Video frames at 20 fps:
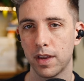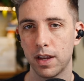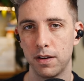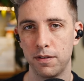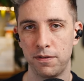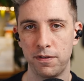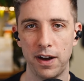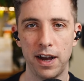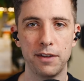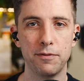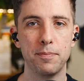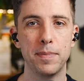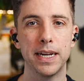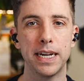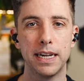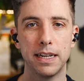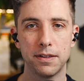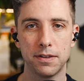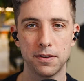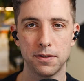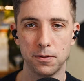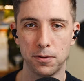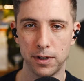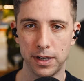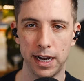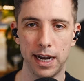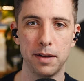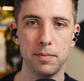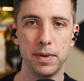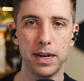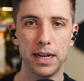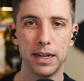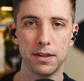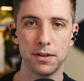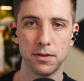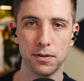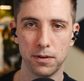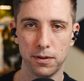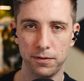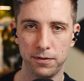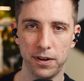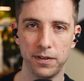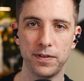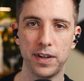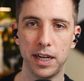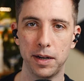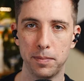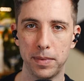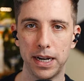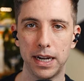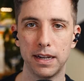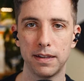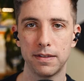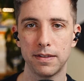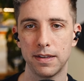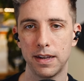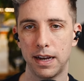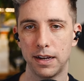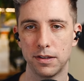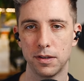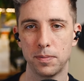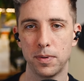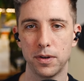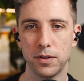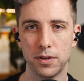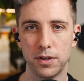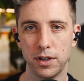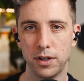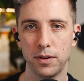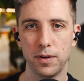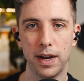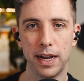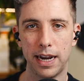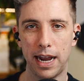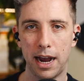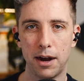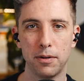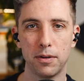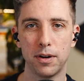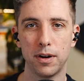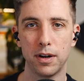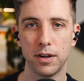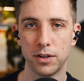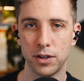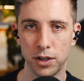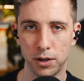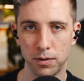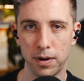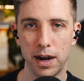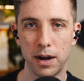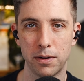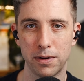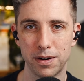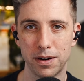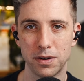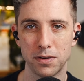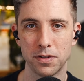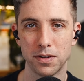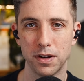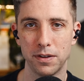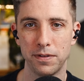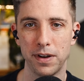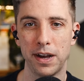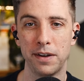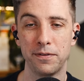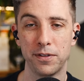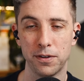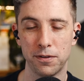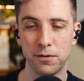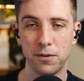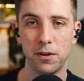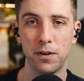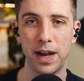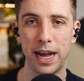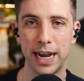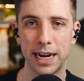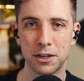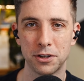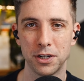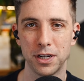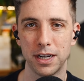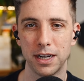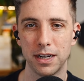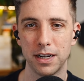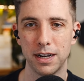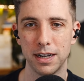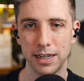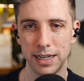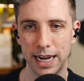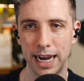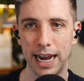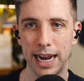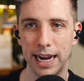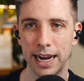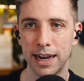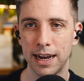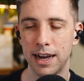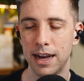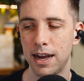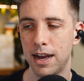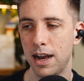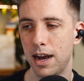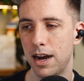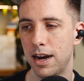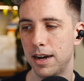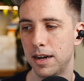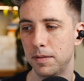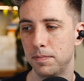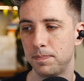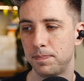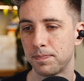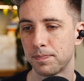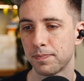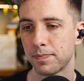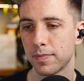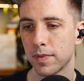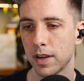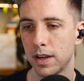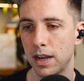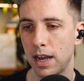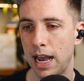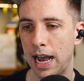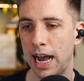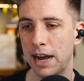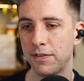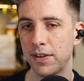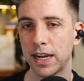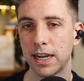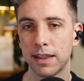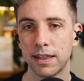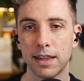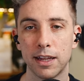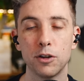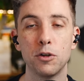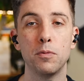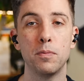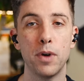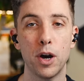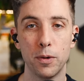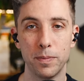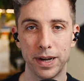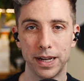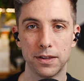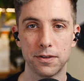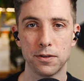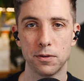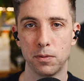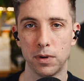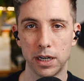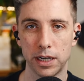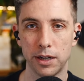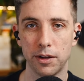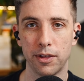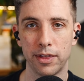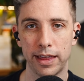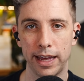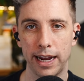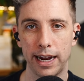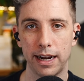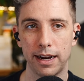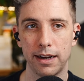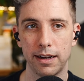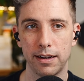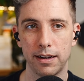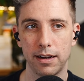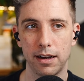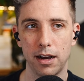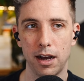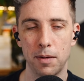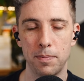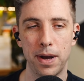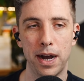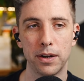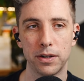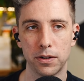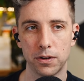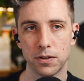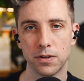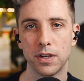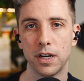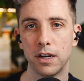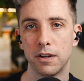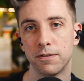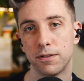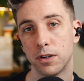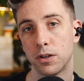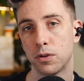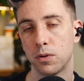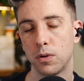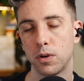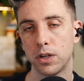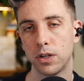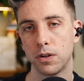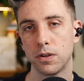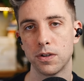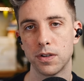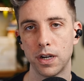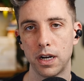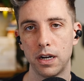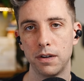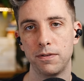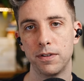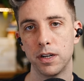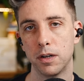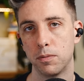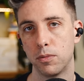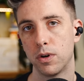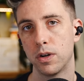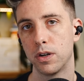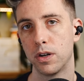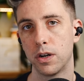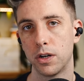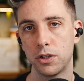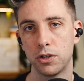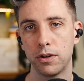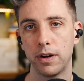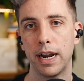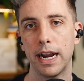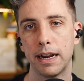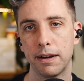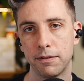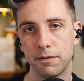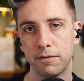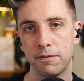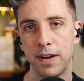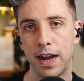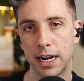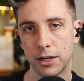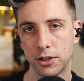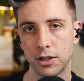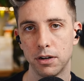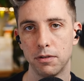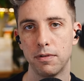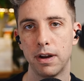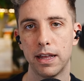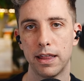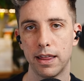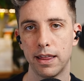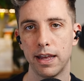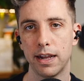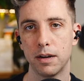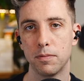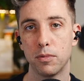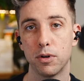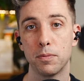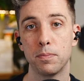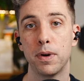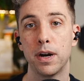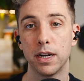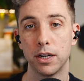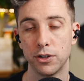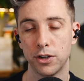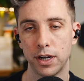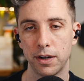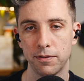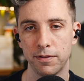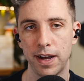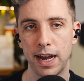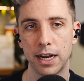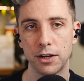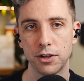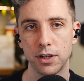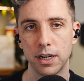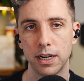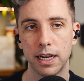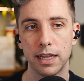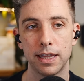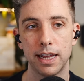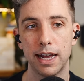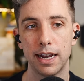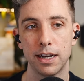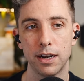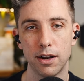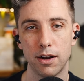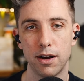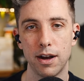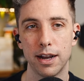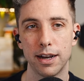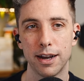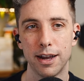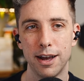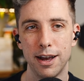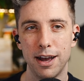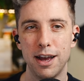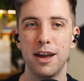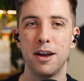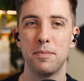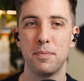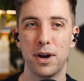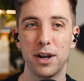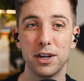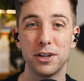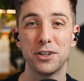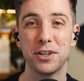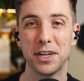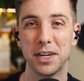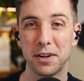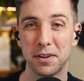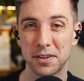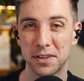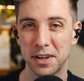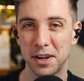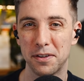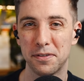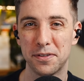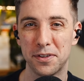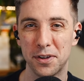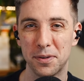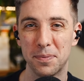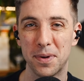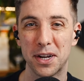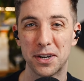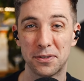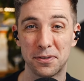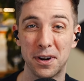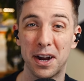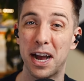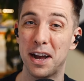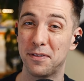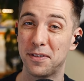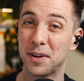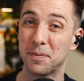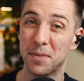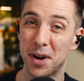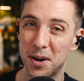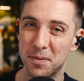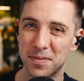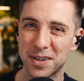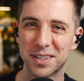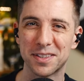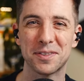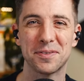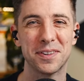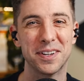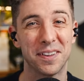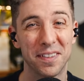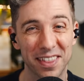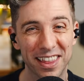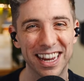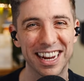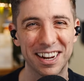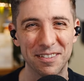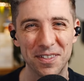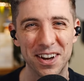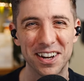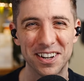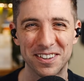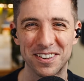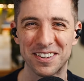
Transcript: five minutes or 10 minutes or 15 minutes, as opposed to an hour or two hours of effortful action a day. Um, having little moments where you think about yourself or toward yourself in a more nurturing fashion rather than a more punishing fashion, and then not punishing yourself too much for having moments where you think about